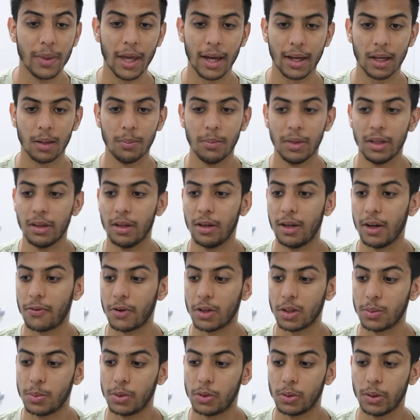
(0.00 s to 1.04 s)
That can be the
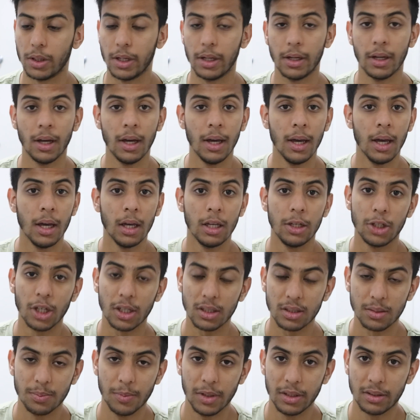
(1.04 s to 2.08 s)
difference between
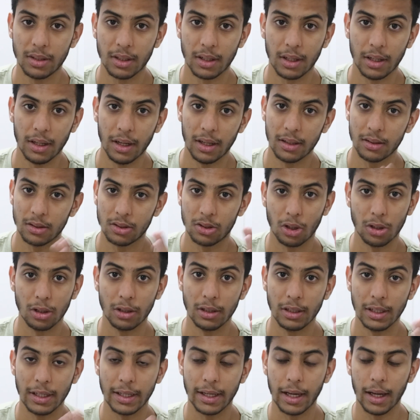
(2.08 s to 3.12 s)
just missing it and
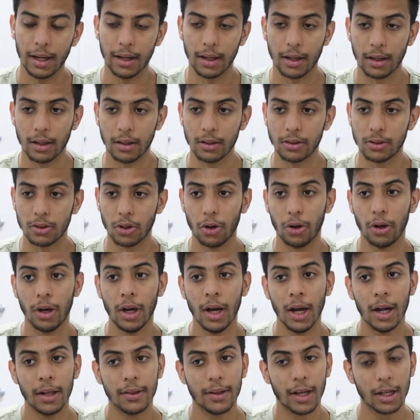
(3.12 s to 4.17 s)
solidly getting it. So
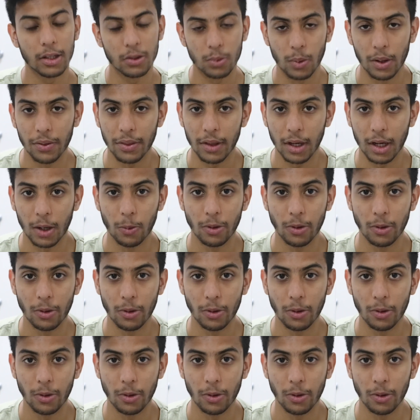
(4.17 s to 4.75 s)
that's one thing I